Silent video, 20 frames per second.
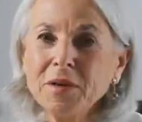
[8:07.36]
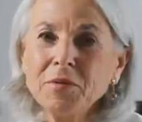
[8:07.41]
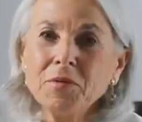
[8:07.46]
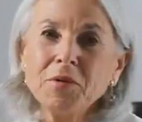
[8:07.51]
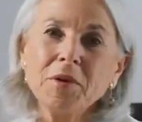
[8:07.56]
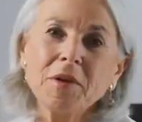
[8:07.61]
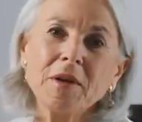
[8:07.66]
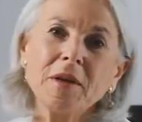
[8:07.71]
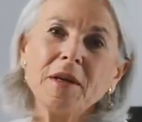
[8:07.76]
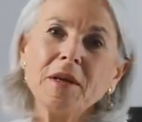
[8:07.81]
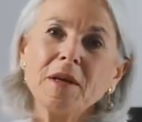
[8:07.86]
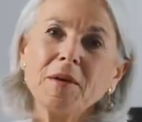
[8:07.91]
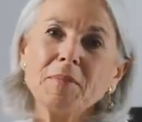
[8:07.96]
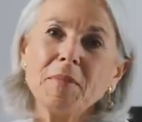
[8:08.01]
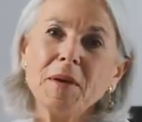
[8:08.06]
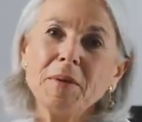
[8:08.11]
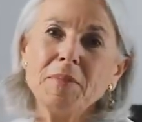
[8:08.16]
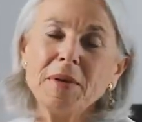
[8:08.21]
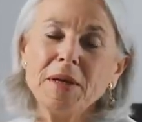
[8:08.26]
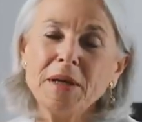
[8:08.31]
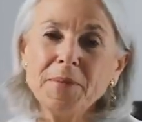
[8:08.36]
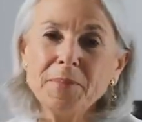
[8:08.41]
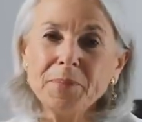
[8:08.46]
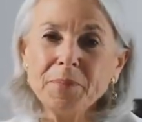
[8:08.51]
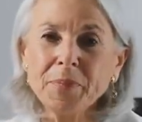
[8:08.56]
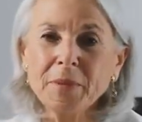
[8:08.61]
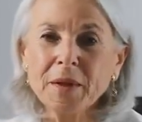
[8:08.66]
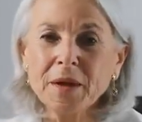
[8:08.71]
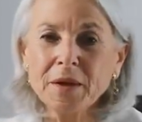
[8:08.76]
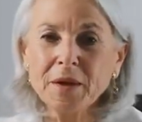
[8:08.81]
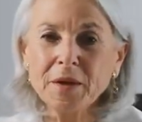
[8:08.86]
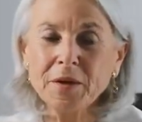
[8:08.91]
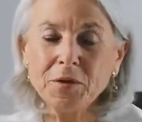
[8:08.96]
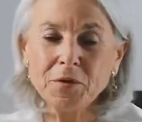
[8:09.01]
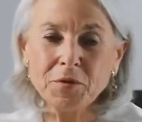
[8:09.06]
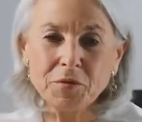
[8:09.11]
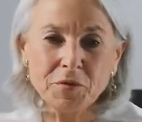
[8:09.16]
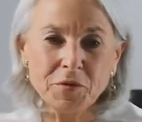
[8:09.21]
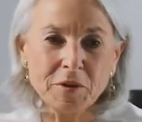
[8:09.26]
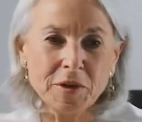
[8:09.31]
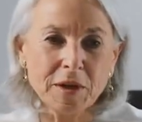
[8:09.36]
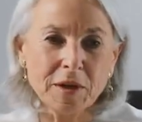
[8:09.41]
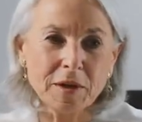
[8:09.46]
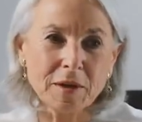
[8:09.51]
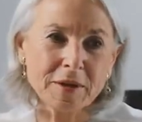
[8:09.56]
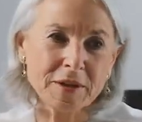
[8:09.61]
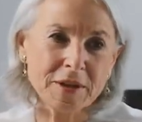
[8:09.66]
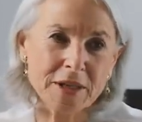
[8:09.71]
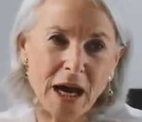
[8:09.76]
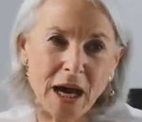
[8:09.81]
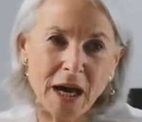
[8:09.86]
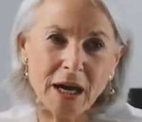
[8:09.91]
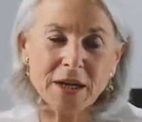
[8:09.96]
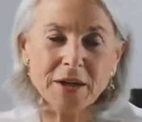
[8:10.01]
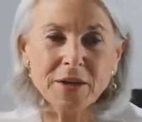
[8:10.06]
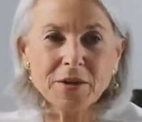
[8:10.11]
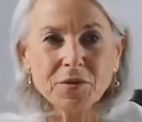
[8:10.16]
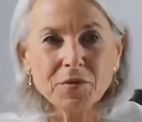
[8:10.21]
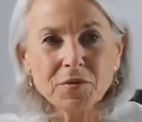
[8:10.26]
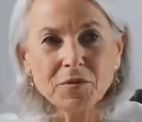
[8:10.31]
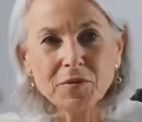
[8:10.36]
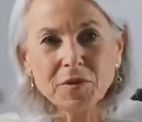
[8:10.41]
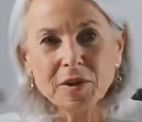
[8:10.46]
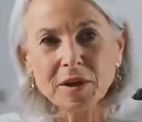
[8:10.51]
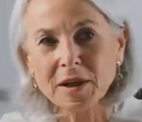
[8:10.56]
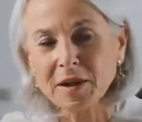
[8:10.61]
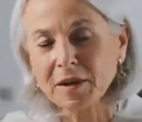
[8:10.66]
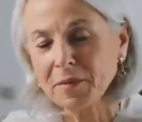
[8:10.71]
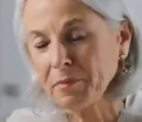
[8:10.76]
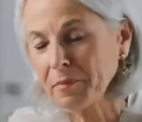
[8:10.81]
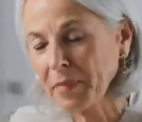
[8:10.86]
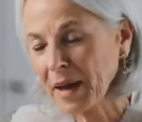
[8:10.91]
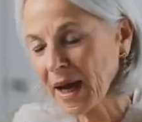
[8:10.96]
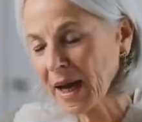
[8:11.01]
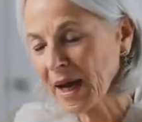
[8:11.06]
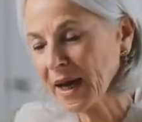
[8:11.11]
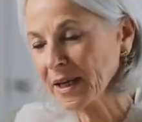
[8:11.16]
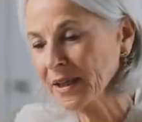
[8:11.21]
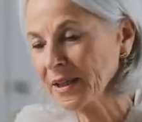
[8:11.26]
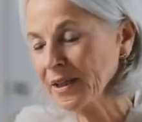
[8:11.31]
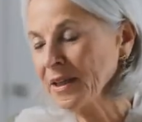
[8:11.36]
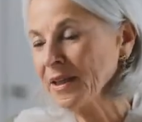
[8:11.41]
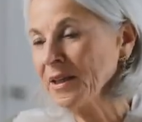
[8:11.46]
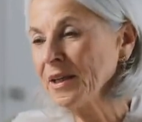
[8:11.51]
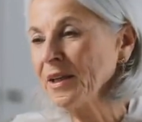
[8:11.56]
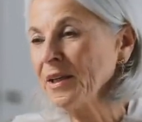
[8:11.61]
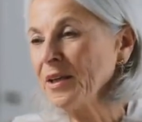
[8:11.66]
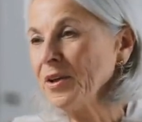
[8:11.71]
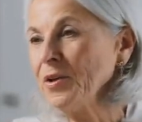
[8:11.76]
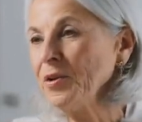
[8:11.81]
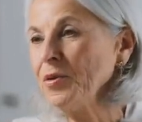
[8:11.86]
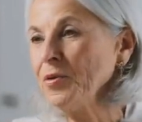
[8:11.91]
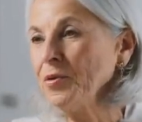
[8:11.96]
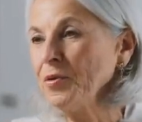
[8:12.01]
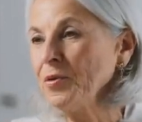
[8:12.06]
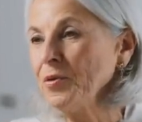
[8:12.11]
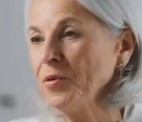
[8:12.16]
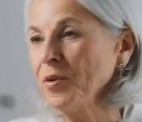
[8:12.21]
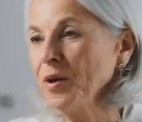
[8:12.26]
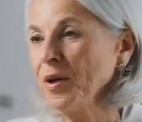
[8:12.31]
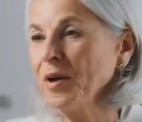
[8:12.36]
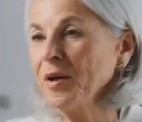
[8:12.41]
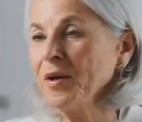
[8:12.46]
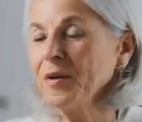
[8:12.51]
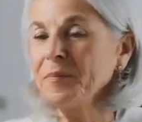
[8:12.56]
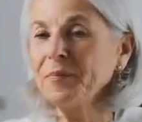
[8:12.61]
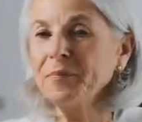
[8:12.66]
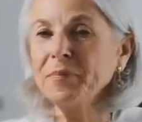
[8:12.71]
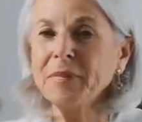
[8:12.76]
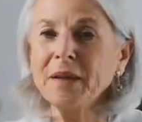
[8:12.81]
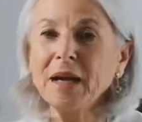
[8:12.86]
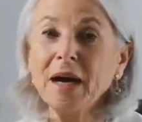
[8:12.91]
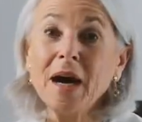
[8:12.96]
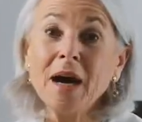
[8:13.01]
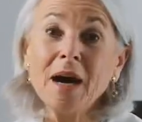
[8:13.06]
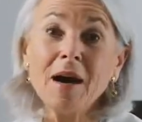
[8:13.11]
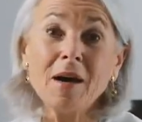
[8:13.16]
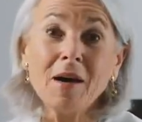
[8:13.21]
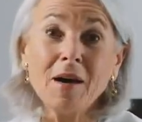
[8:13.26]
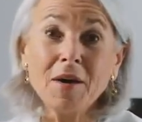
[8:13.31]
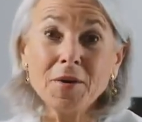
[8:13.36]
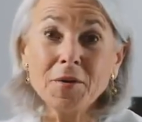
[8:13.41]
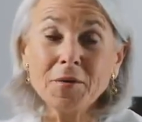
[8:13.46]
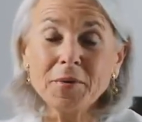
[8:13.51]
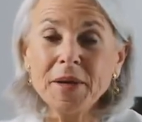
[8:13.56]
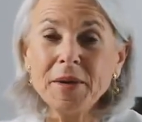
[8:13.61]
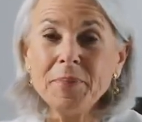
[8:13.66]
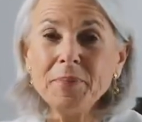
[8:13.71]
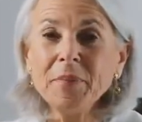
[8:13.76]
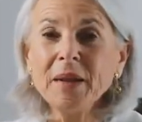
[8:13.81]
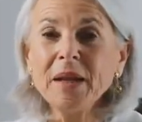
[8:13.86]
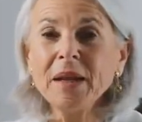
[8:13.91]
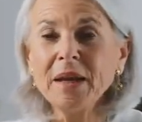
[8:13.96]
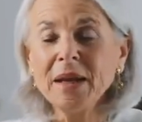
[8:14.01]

They would think maybe you feel tired, you feel bad, you are hungry.